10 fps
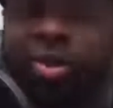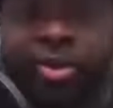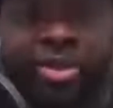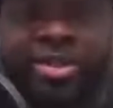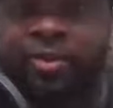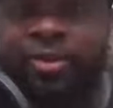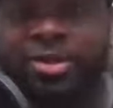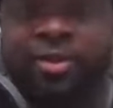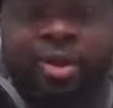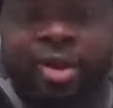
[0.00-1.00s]
got no
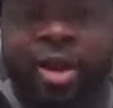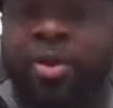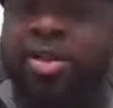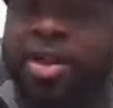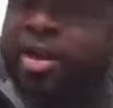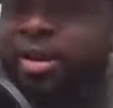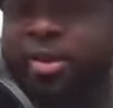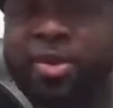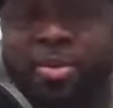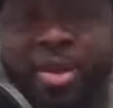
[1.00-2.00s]
receivers over there. I would have thought that
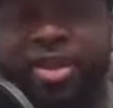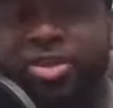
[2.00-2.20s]
they would have